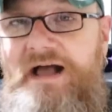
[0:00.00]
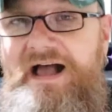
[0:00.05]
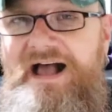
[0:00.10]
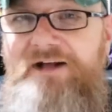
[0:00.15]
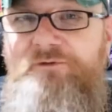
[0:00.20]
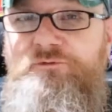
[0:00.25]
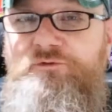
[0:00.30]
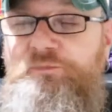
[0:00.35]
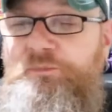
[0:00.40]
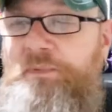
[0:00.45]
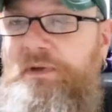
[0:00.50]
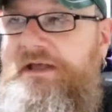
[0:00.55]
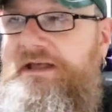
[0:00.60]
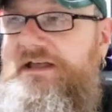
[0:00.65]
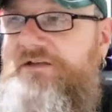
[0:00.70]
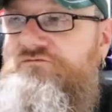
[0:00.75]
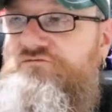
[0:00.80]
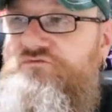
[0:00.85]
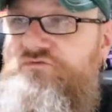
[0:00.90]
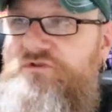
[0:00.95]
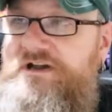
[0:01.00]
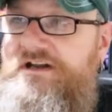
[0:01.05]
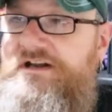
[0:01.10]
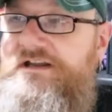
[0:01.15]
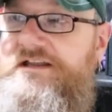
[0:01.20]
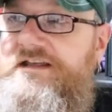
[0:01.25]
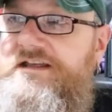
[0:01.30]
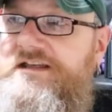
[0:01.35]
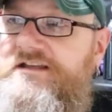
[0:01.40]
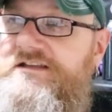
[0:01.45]
Alt beer
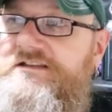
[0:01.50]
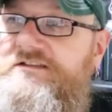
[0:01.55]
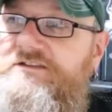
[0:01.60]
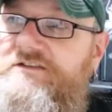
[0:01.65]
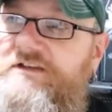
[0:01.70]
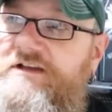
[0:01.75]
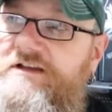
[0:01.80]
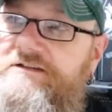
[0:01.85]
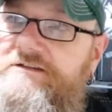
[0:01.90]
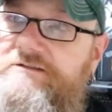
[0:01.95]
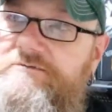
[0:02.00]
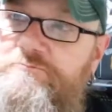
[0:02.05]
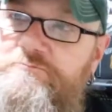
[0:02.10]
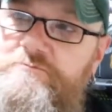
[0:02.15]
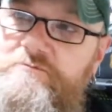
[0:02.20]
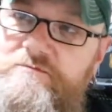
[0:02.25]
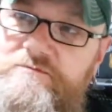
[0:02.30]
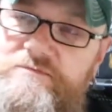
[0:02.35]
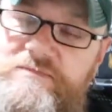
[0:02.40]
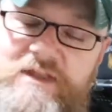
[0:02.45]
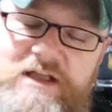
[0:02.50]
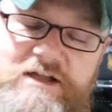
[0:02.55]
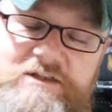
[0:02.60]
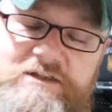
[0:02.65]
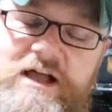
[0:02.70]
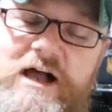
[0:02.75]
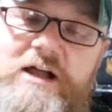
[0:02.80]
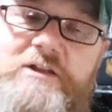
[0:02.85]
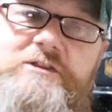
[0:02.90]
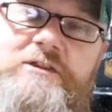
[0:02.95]
really is an
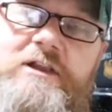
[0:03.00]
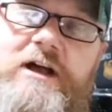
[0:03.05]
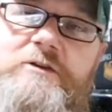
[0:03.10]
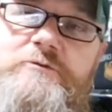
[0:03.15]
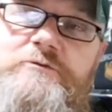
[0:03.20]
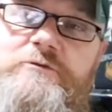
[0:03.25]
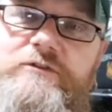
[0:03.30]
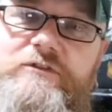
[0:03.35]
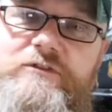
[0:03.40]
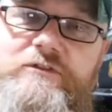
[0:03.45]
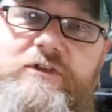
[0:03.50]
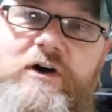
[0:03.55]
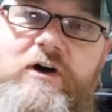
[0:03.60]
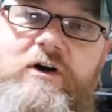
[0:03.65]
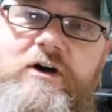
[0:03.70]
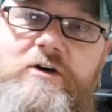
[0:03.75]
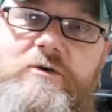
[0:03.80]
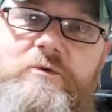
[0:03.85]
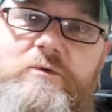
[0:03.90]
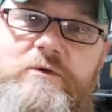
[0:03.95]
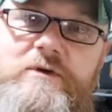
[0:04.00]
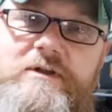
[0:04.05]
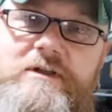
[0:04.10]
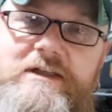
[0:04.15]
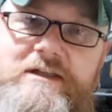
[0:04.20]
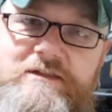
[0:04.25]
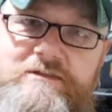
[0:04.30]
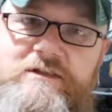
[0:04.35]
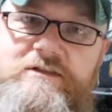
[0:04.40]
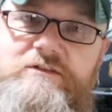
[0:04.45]
unknown style
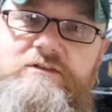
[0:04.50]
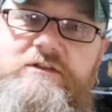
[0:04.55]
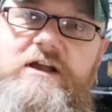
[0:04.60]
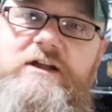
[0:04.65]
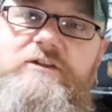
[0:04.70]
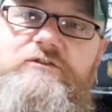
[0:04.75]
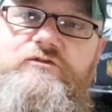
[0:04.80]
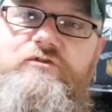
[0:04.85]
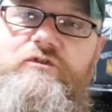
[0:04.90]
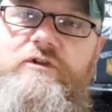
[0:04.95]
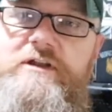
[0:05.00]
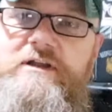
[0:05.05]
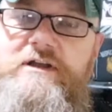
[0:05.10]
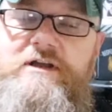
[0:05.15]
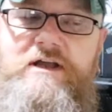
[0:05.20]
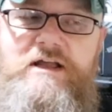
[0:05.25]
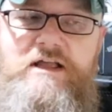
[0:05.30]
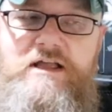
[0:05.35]
in this country.